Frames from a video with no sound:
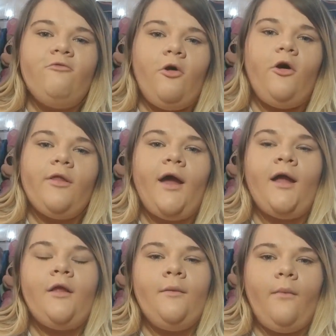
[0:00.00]
Ron
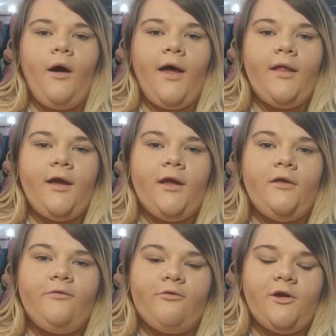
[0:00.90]
and Hermione,
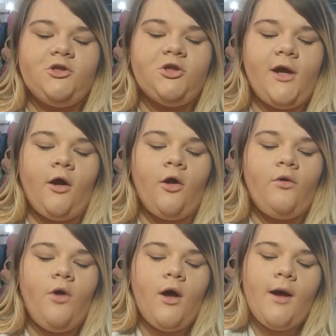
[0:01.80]
the three trio.